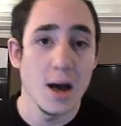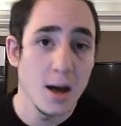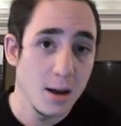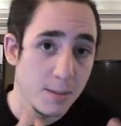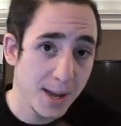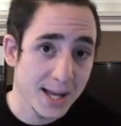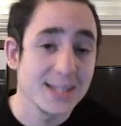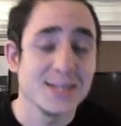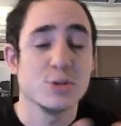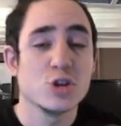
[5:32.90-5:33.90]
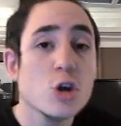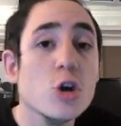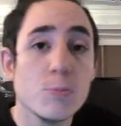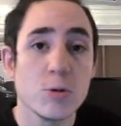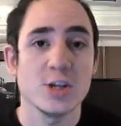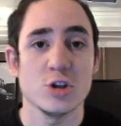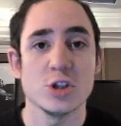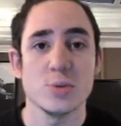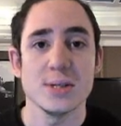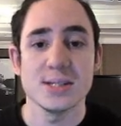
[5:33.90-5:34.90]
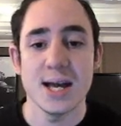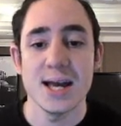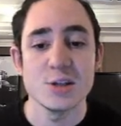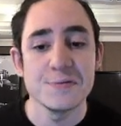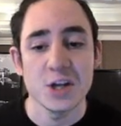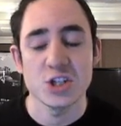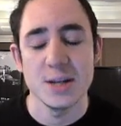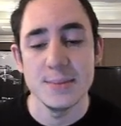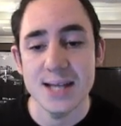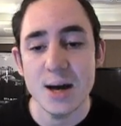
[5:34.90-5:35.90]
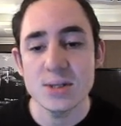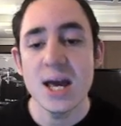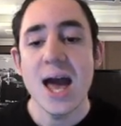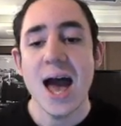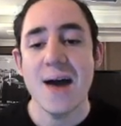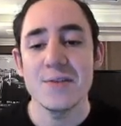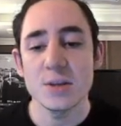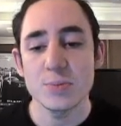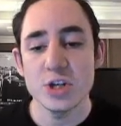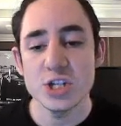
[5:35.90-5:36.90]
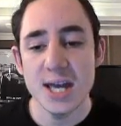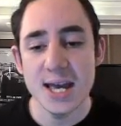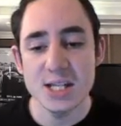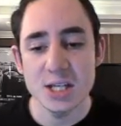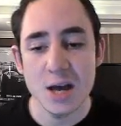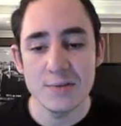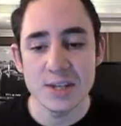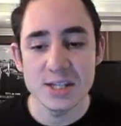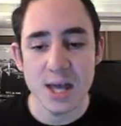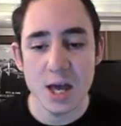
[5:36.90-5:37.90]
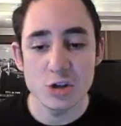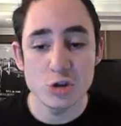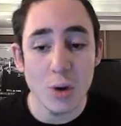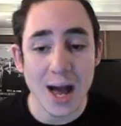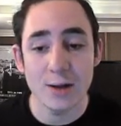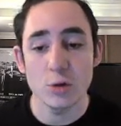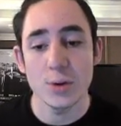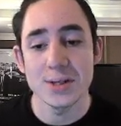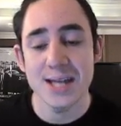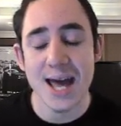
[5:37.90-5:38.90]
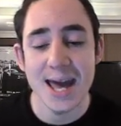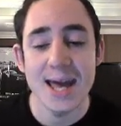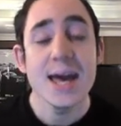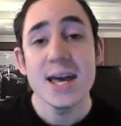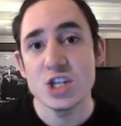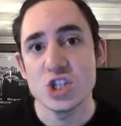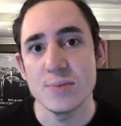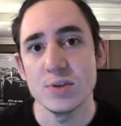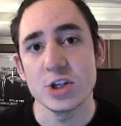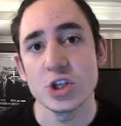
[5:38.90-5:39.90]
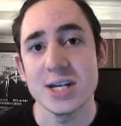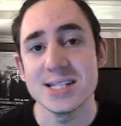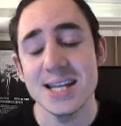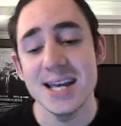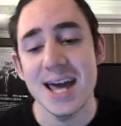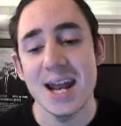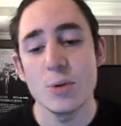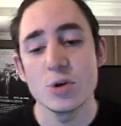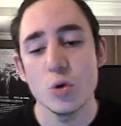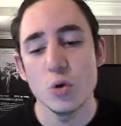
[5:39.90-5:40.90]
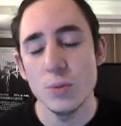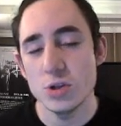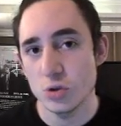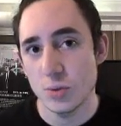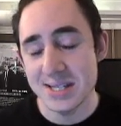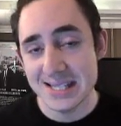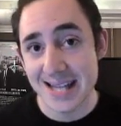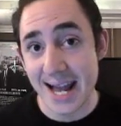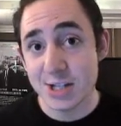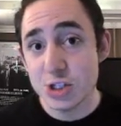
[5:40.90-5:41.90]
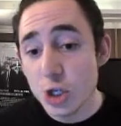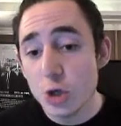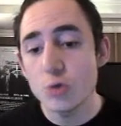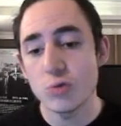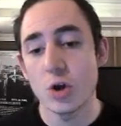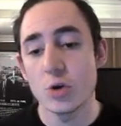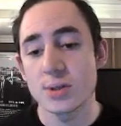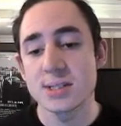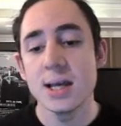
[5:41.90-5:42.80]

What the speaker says: mechanisms to breach onto a site and to flush enemies out. Having the breach here to cover this short angle going into A is generally a good idea, and I would almost always stack 2 rogues